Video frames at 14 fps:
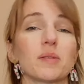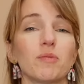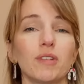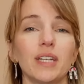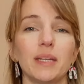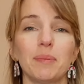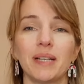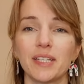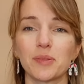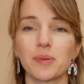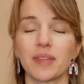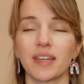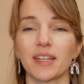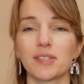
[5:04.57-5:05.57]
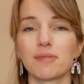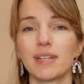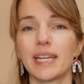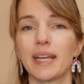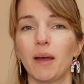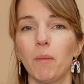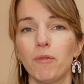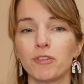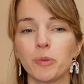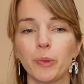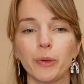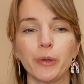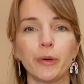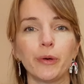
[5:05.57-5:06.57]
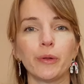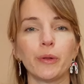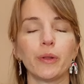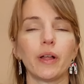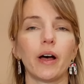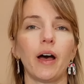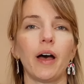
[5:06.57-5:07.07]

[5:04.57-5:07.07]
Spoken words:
I'm really pleased with it. It's really comfortable.